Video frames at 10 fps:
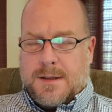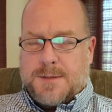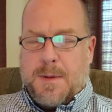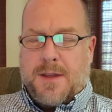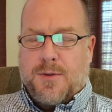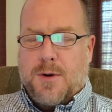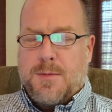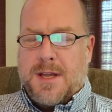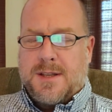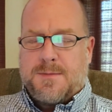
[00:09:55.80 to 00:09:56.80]
speak through
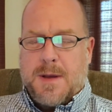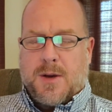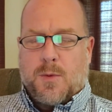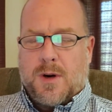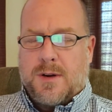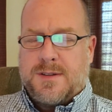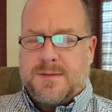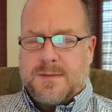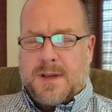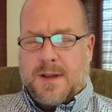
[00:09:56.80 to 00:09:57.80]
me, speak a word
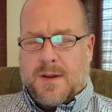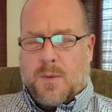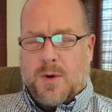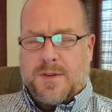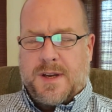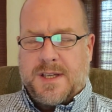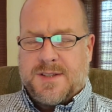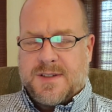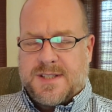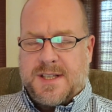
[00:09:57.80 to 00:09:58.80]
that each
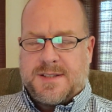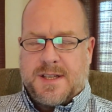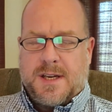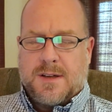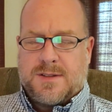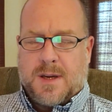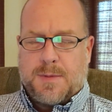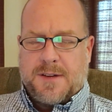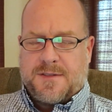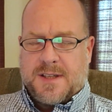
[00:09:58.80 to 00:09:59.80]
of us needs to hear, to
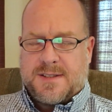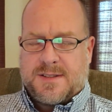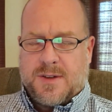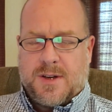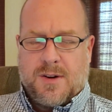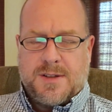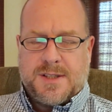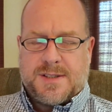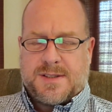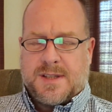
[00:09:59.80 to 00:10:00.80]
uplift us, to encourage
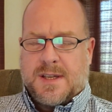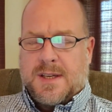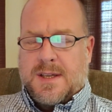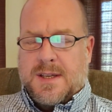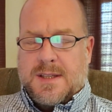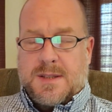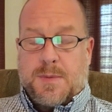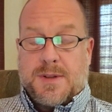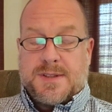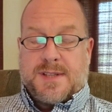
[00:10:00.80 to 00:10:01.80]
us, to
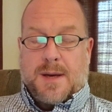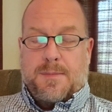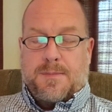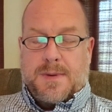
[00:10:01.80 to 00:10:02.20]
build us up.